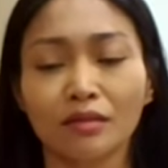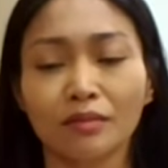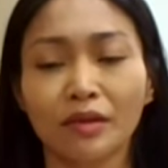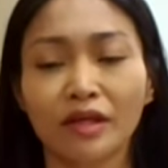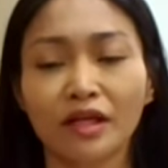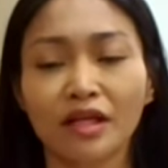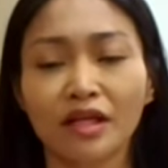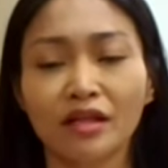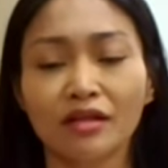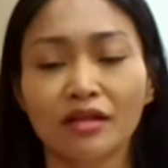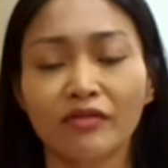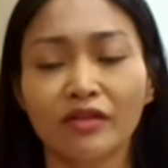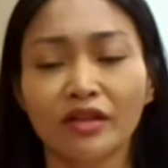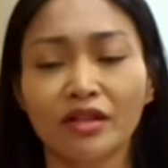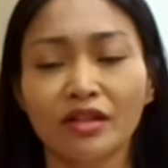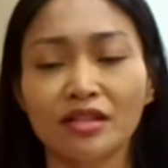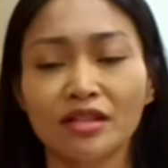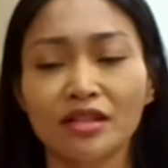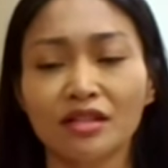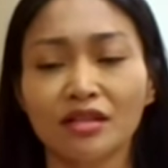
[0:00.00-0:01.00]
being in the
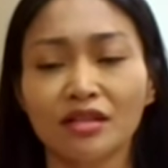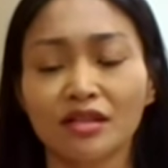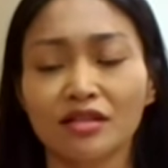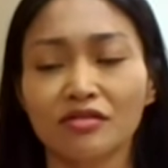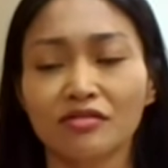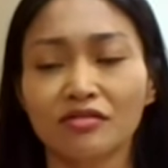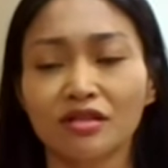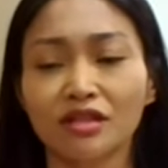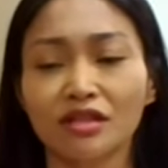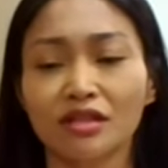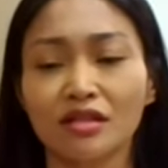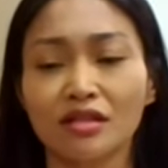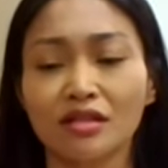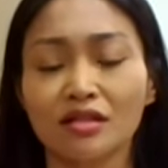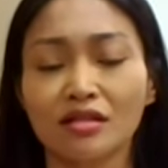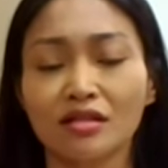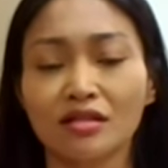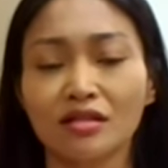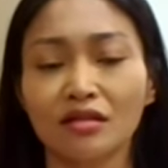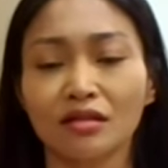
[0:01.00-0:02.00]
fitness industry
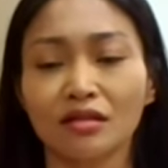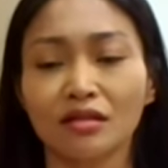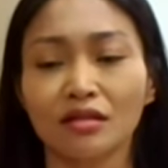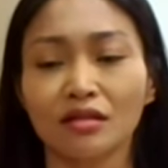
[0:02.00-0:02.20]
is